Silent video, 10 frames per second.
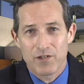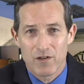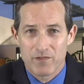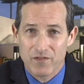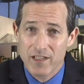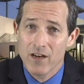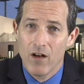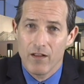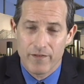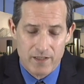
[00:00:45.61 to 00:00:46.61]
in terms of seeing
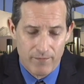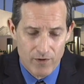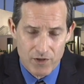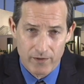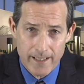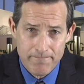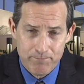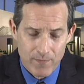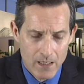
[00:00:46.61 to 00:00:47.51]
all of this virtually.